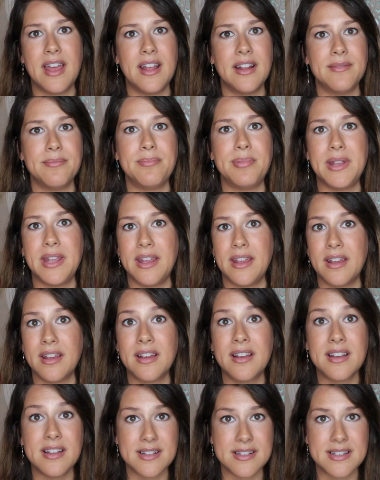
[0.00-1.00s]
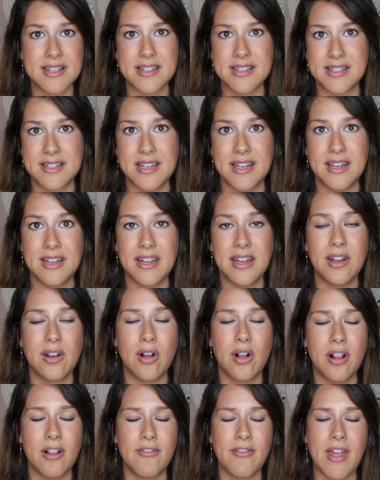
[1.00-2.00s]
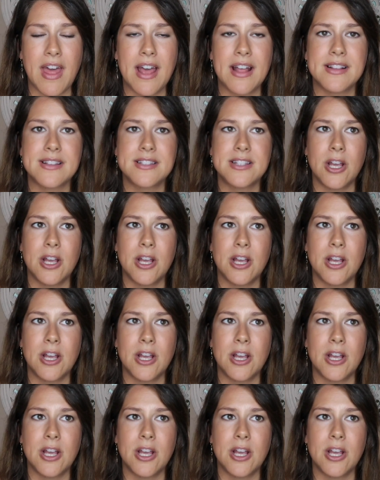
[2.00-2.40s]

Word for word: at being consistent and all of that.